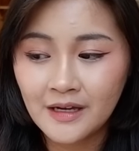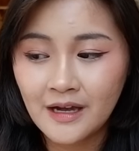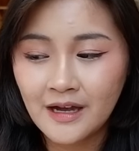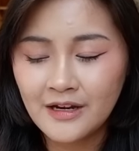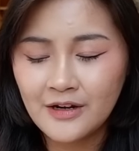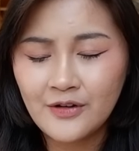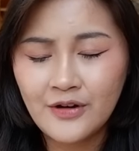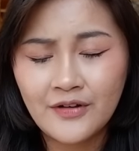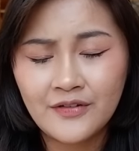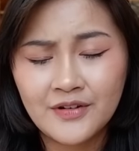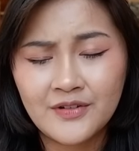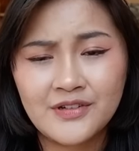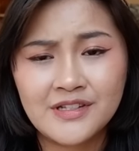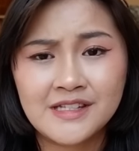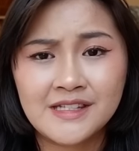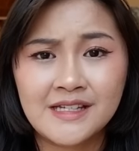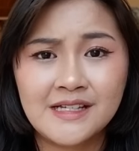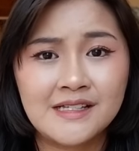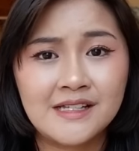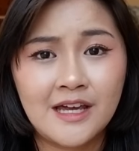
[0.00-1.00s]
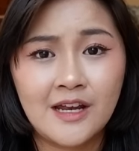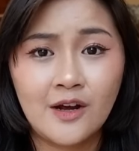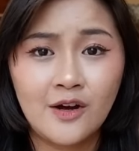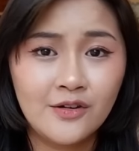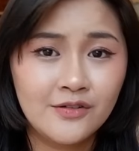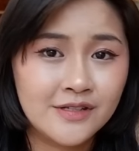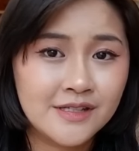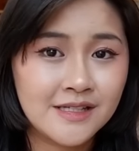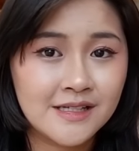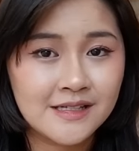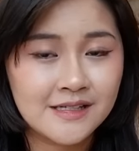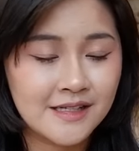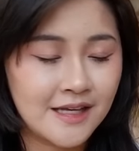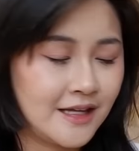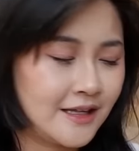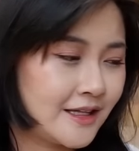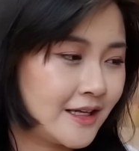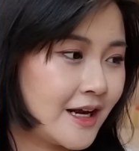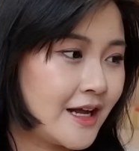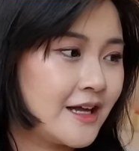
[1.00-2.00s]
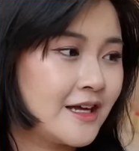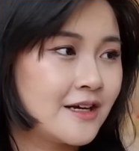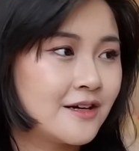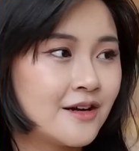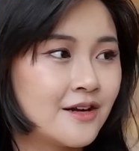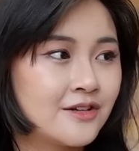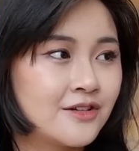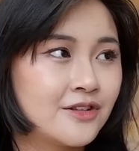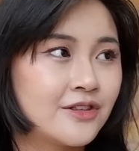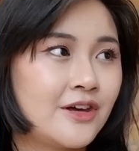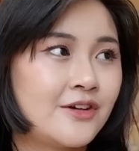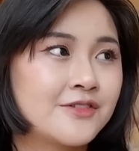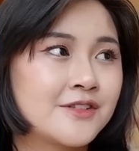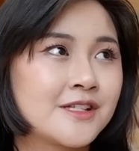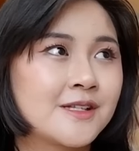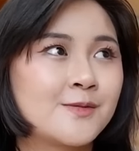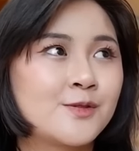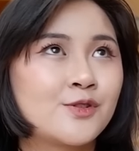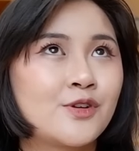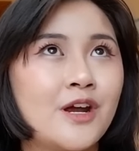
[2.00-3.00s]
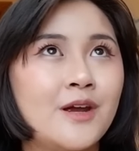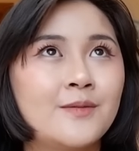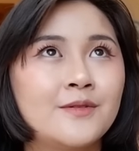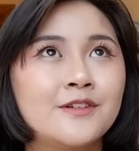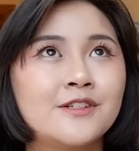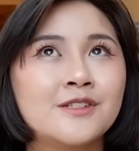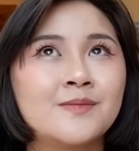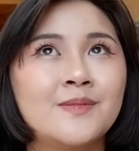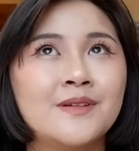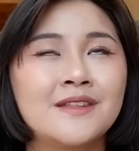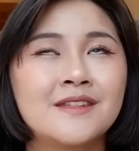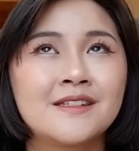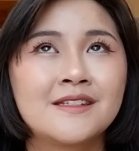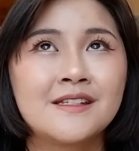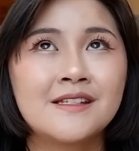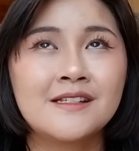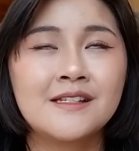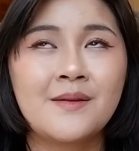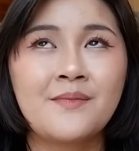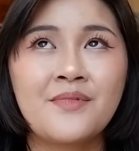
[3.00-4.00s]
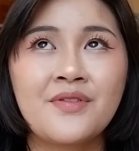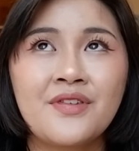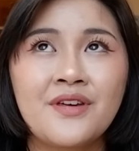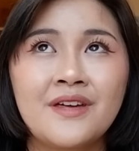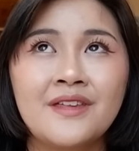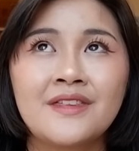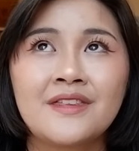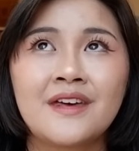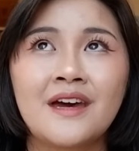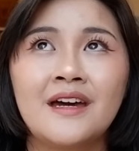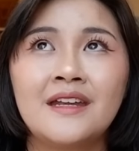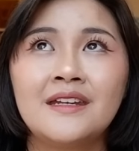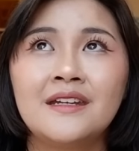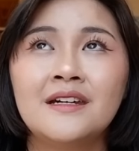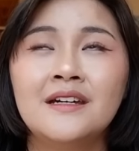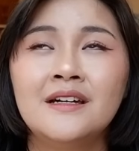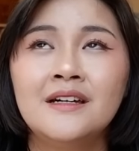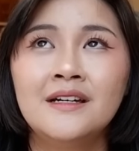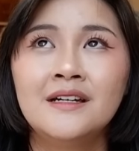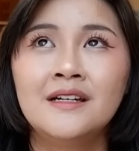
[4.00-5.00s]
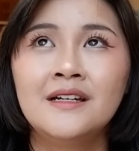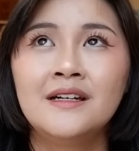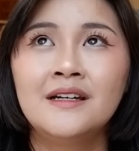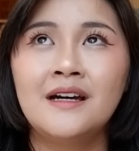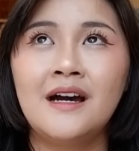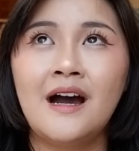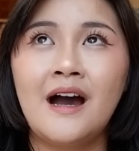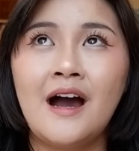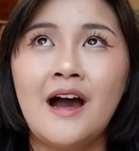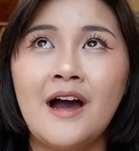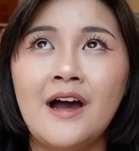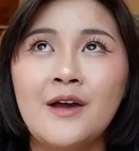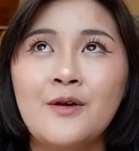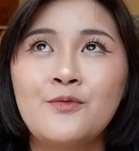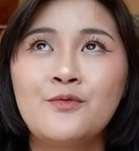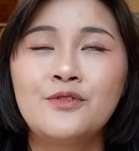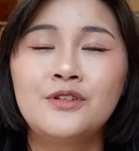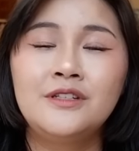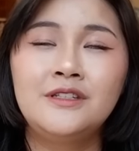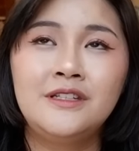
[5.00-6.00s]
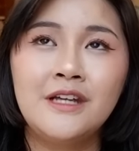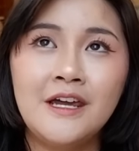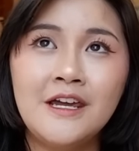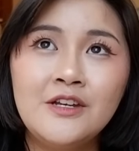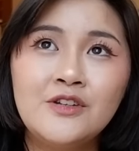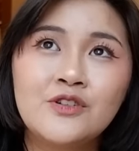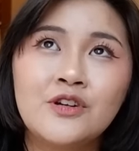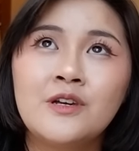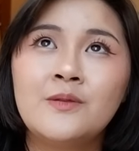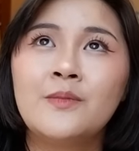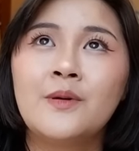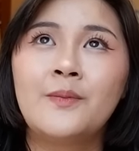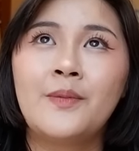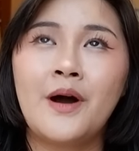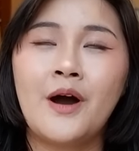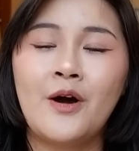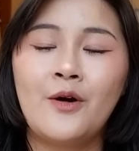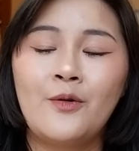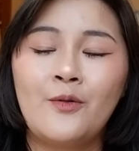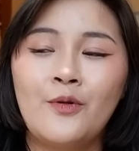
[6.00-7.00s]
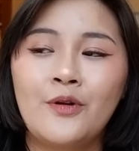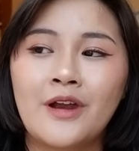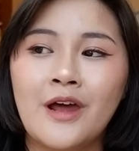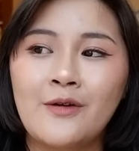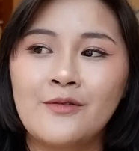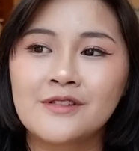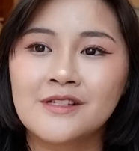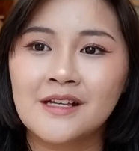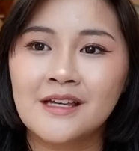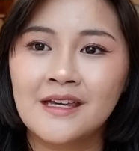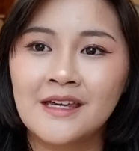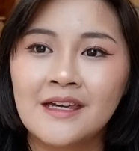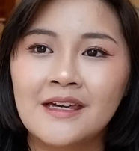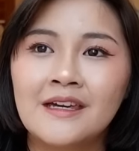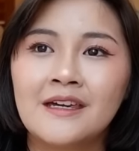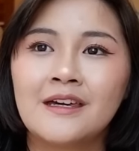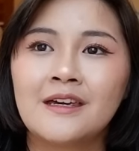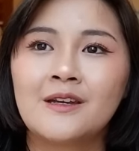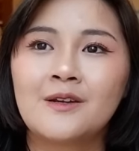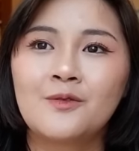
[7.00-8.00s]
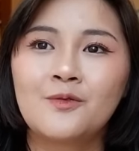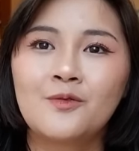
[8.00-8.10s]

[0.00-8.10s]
I know everyone says that, oh, it's insane that I hit 100,000 subscribers, but this is something that I would daydream about when I was a kid